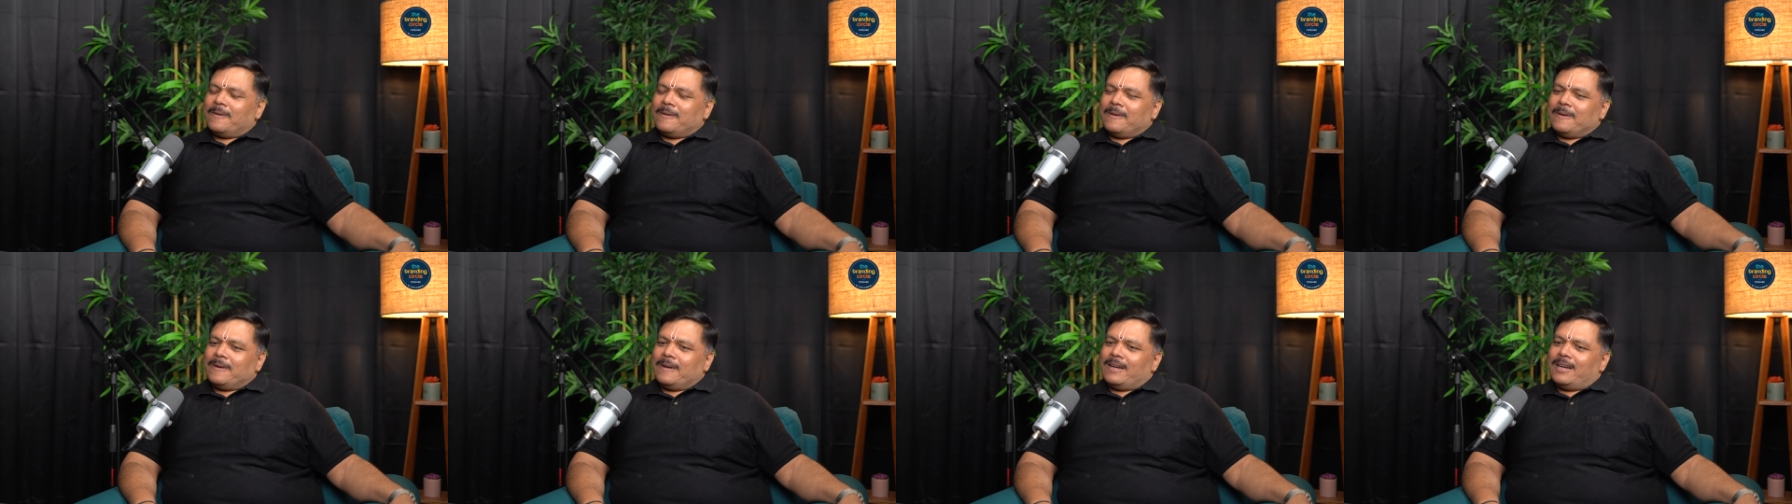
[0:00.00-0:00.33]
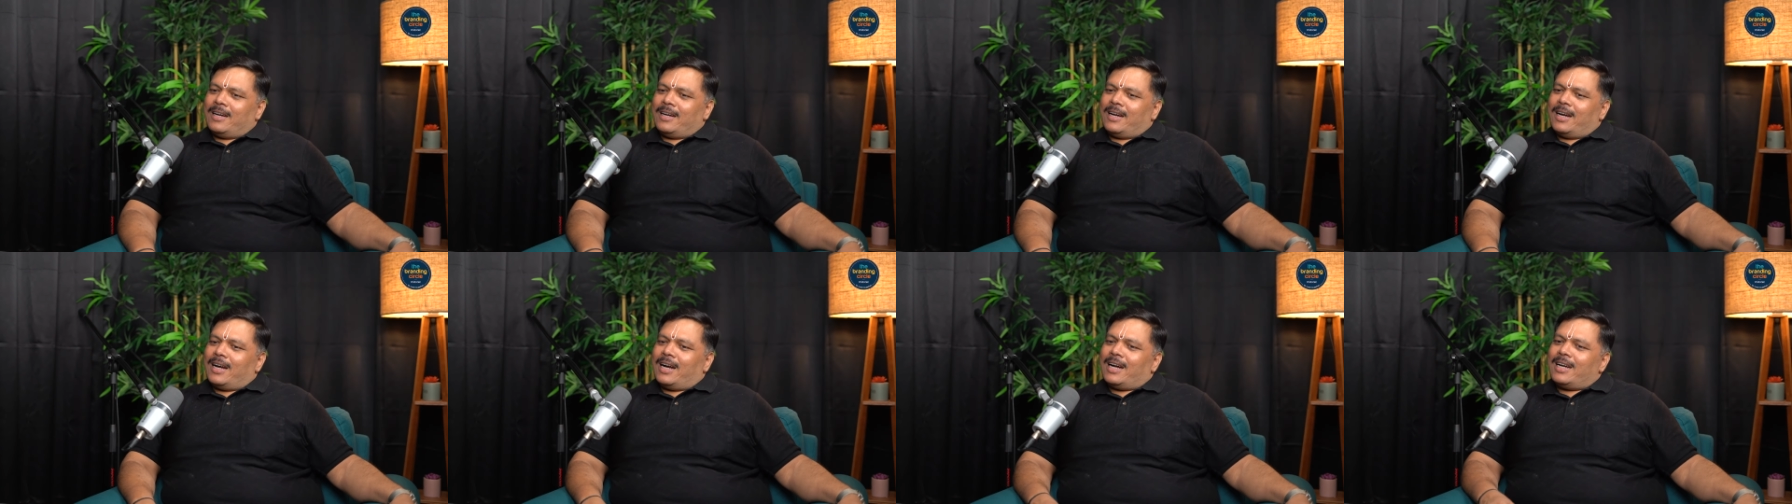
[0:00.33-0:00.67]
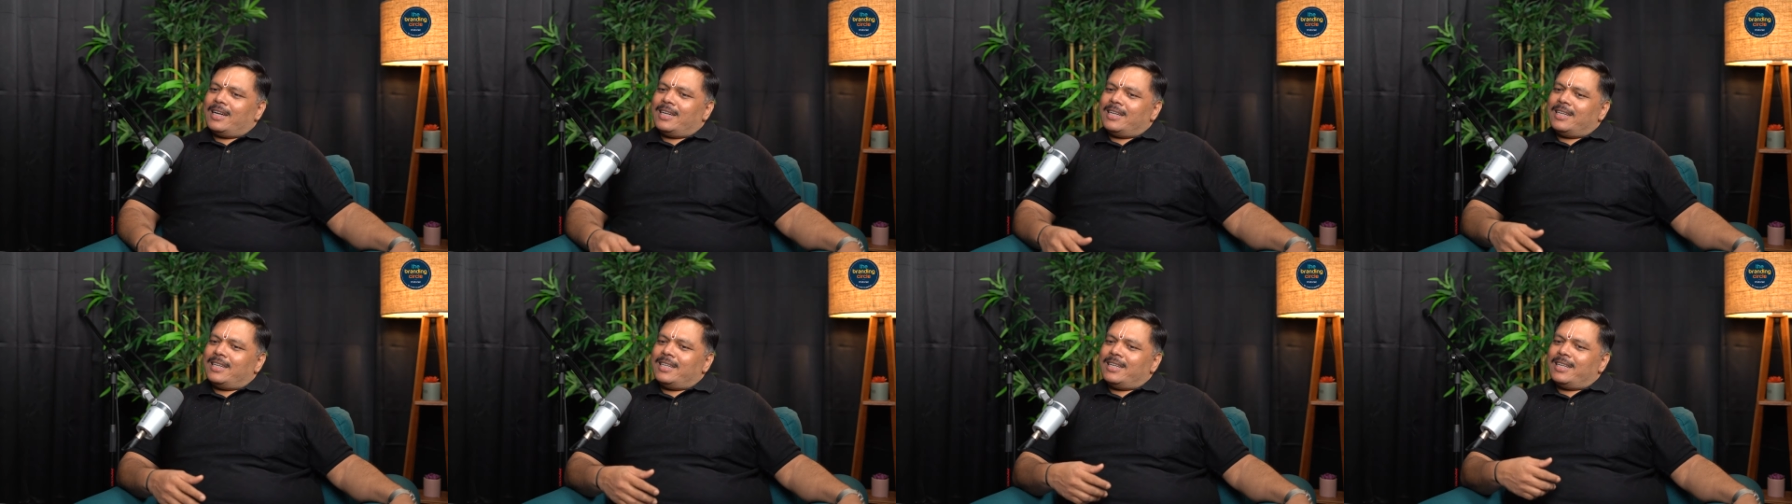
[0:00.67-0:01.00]

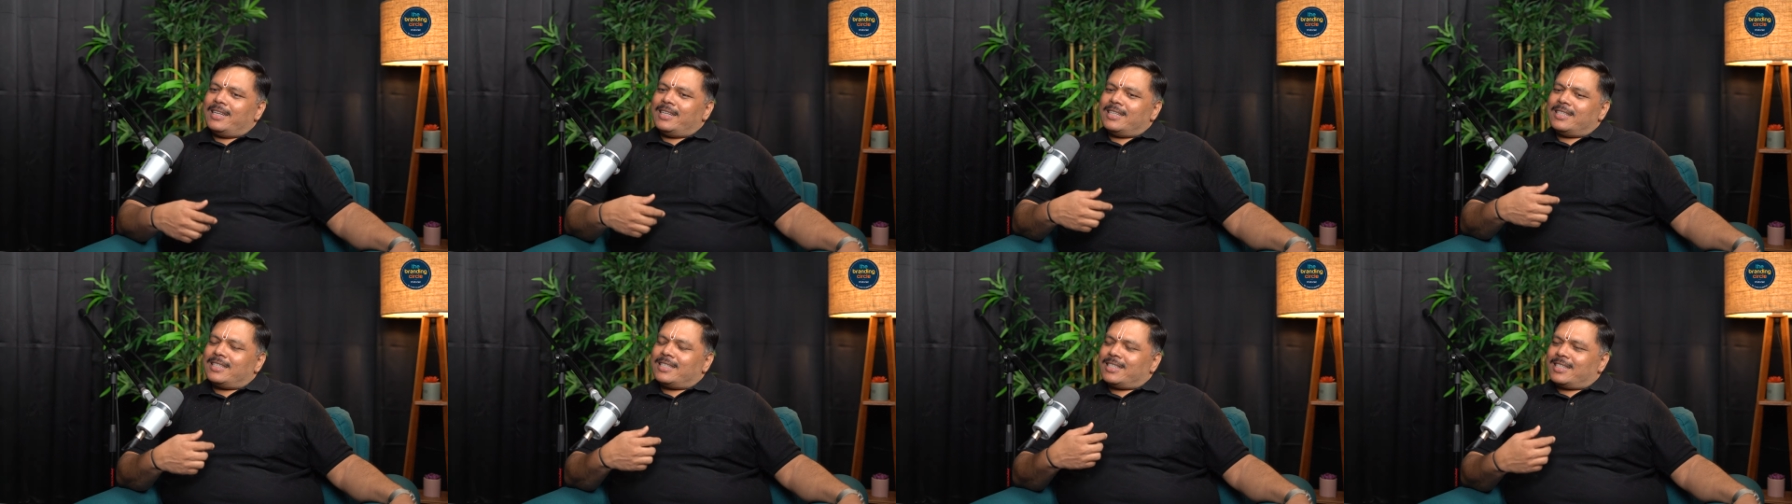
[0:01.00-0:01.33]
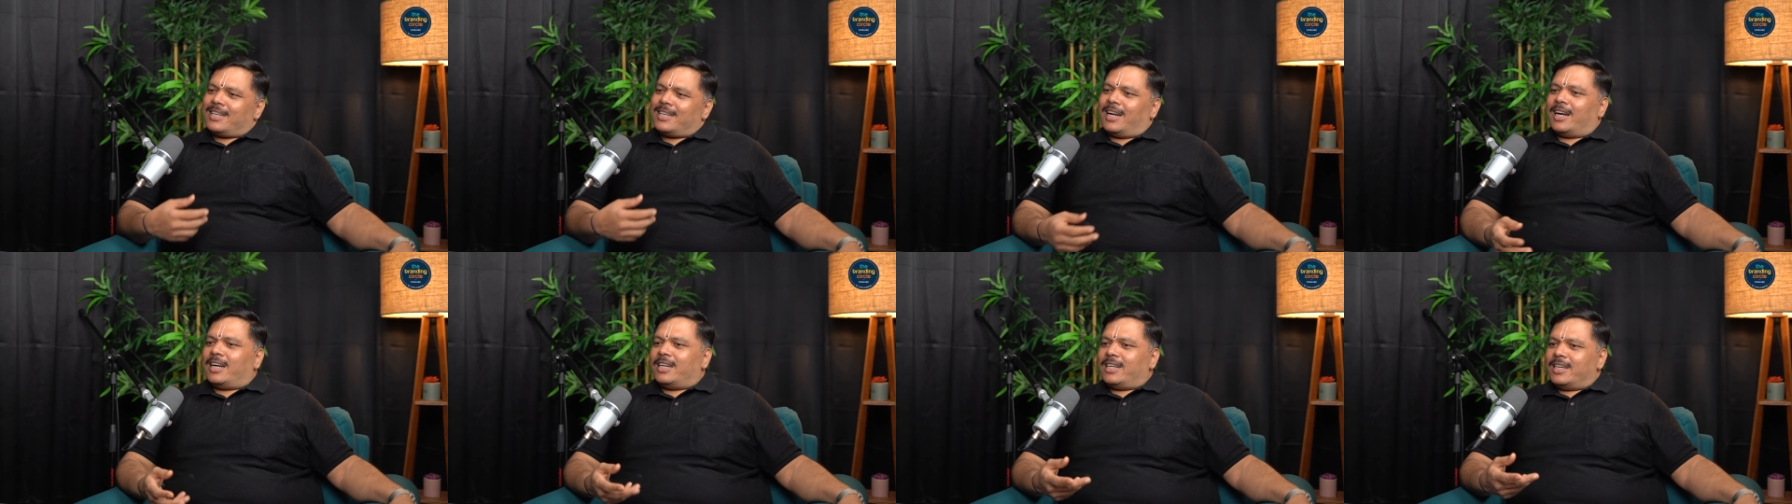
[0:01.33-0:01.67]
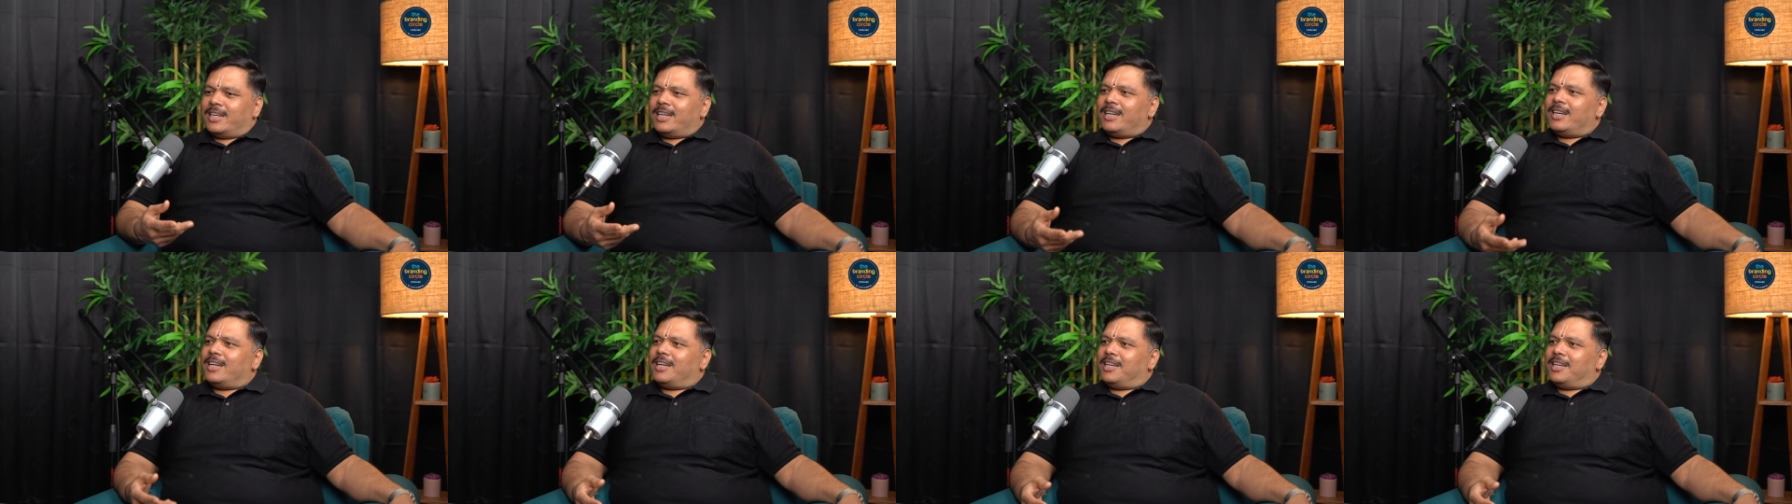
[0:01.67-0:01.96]
I started